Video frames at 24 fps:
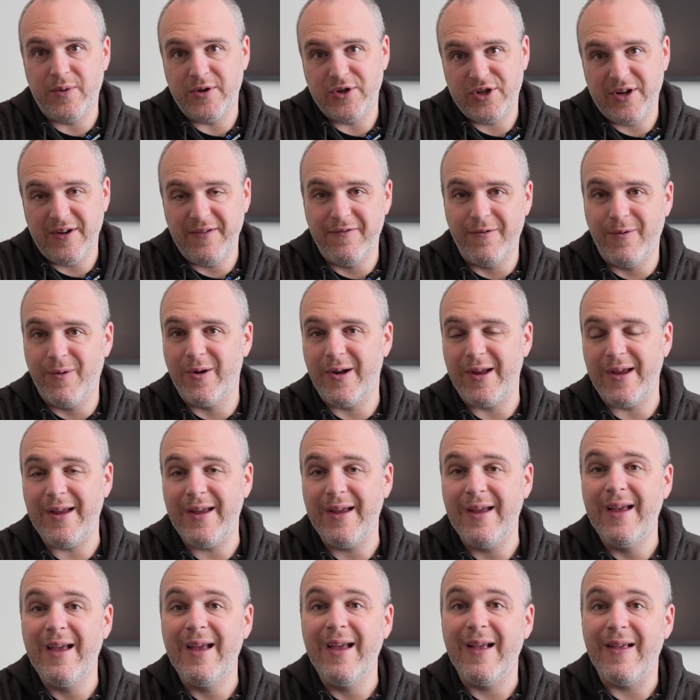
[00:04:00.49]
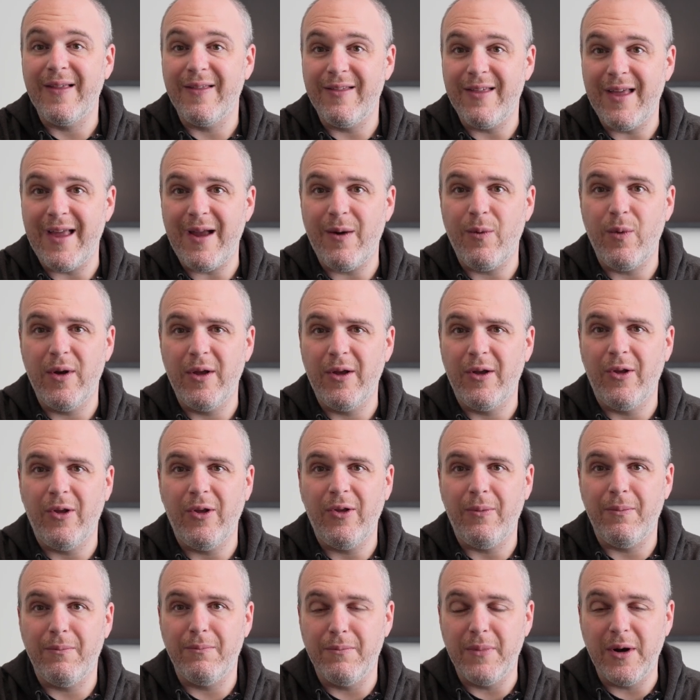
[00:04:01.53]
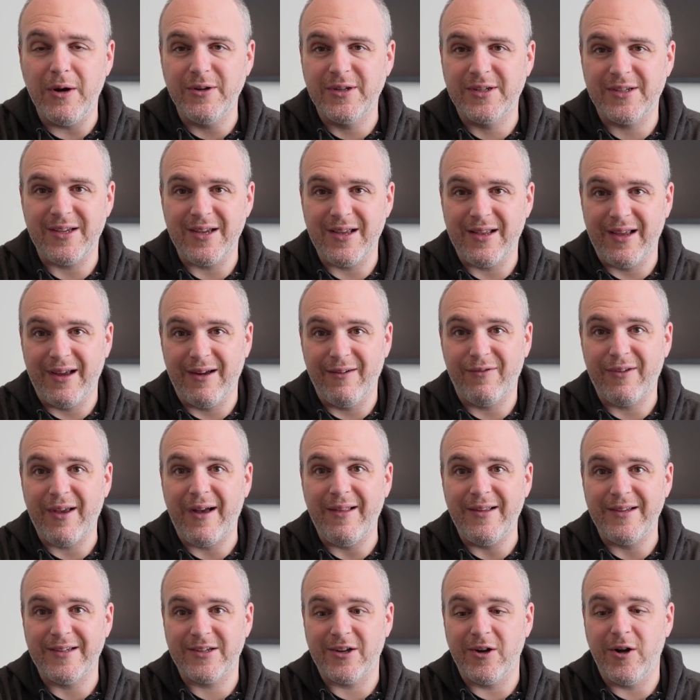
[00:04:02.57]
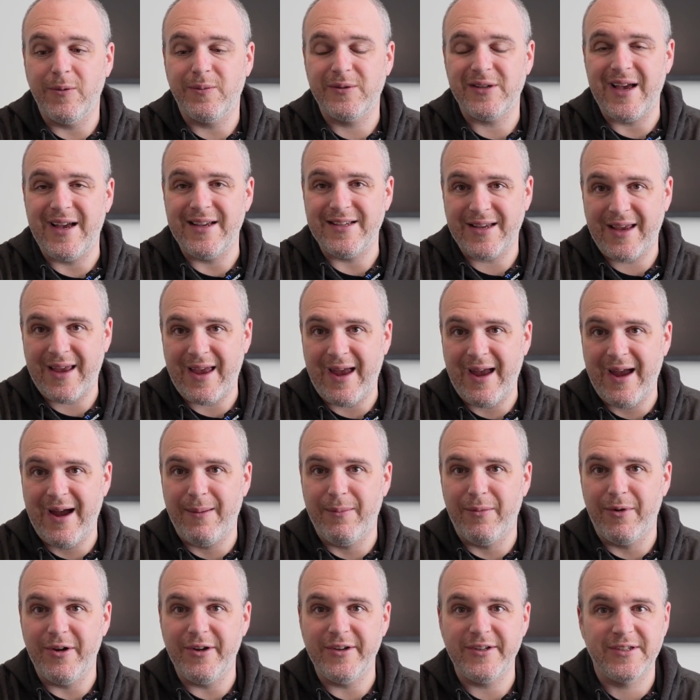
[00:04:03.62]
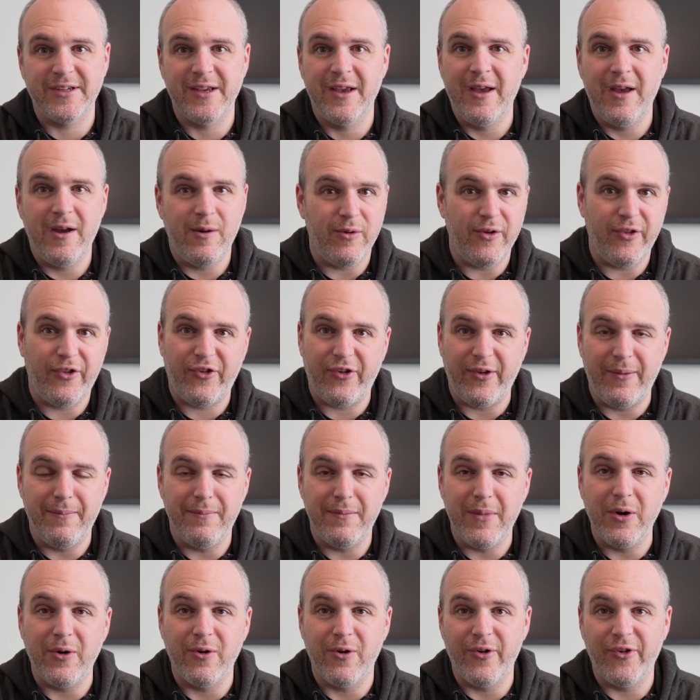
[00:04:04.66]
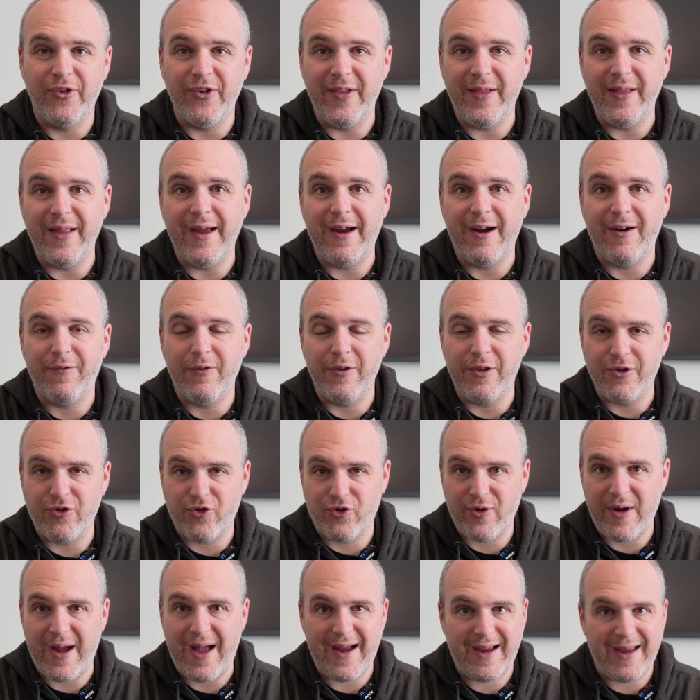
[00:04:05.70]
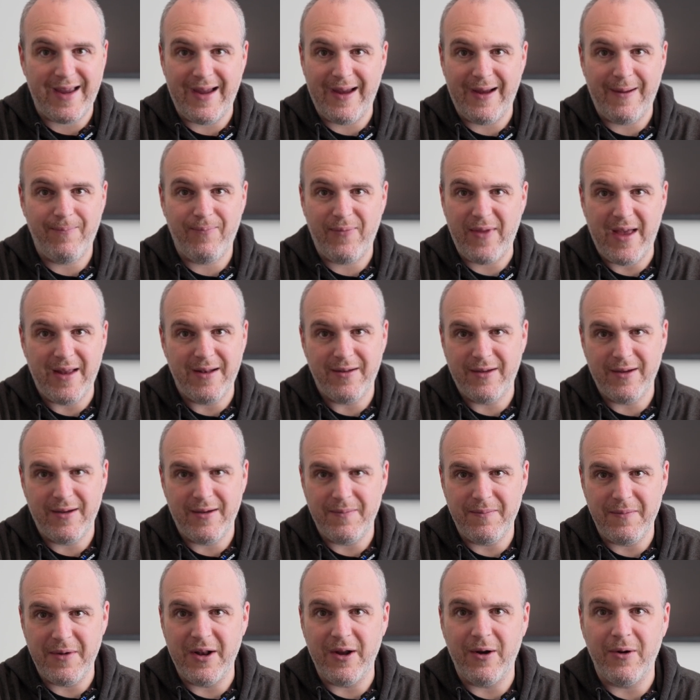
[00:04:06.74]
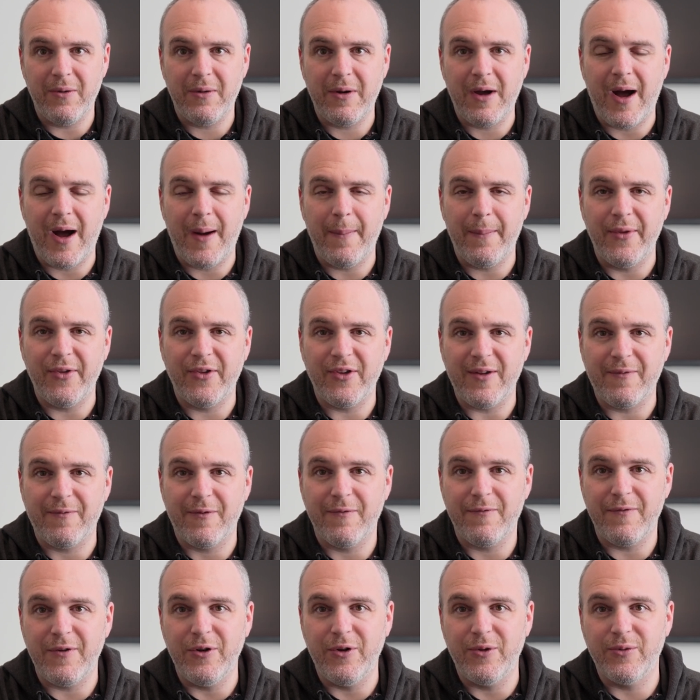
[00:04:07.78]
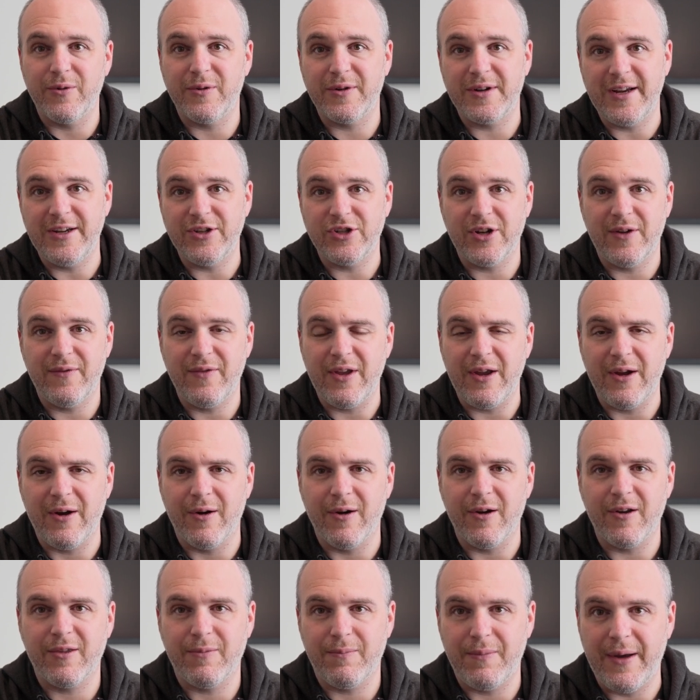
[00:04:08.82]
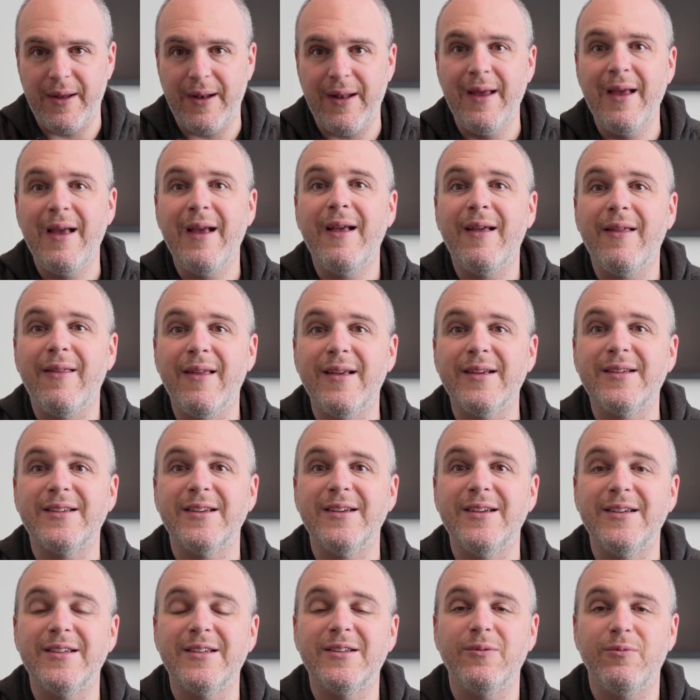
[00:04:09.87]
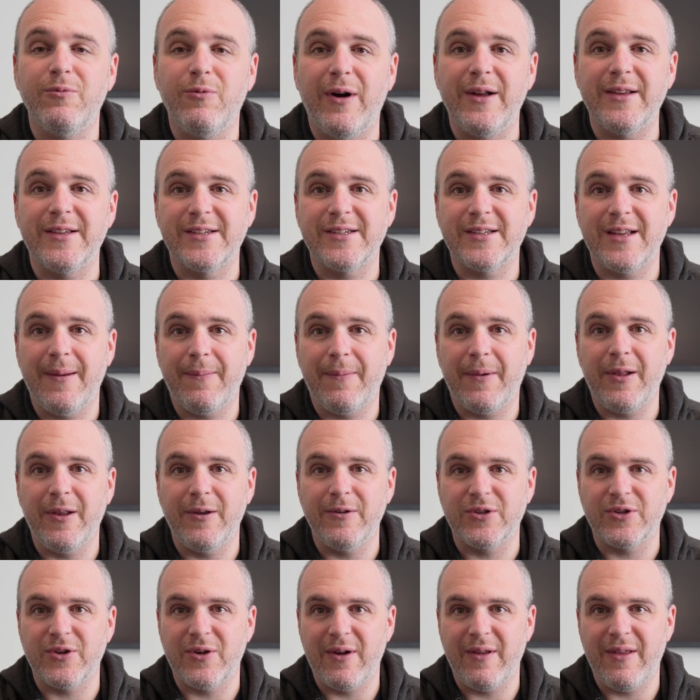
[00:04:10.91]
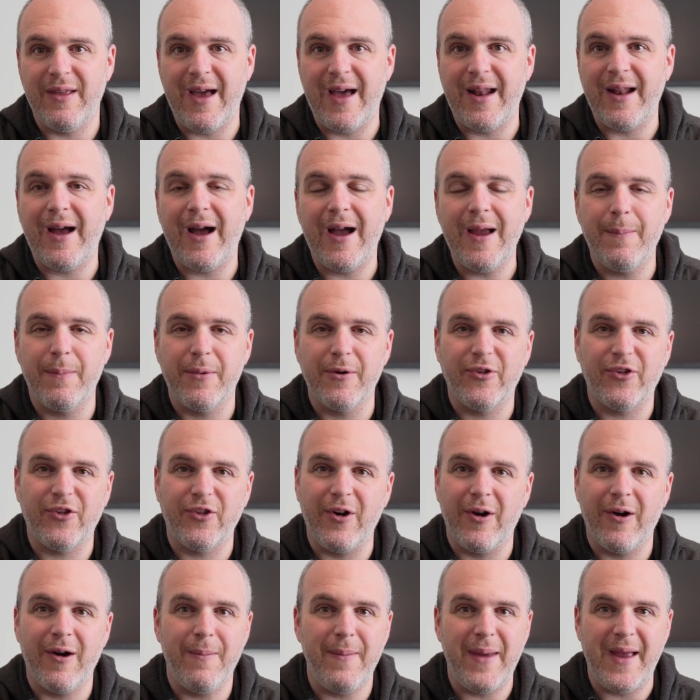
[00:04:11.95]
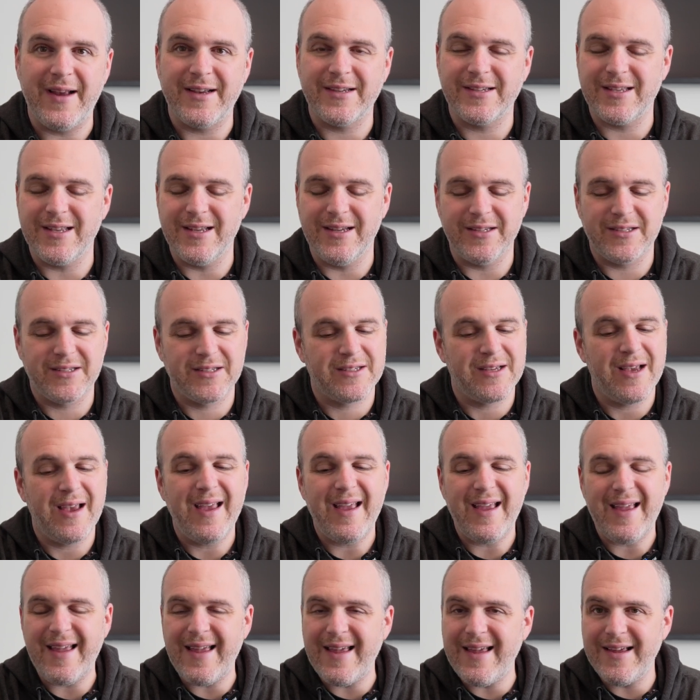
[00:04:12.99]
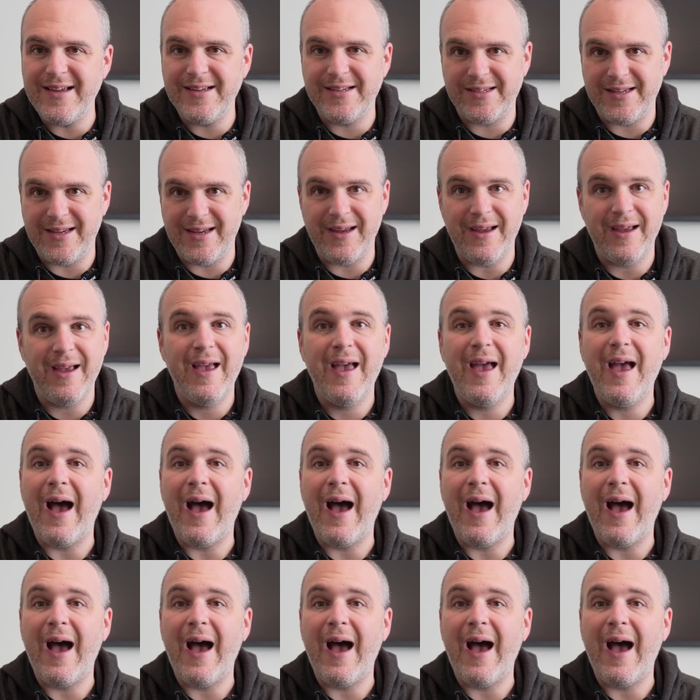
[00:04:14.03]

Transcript: pushing 40, they will mostly think of telescopes as cameras with some motors in there for the tracking and to, you know, compensate for field rotation of the Earth, but this is one step closer to that. Hyperstar makes this easy.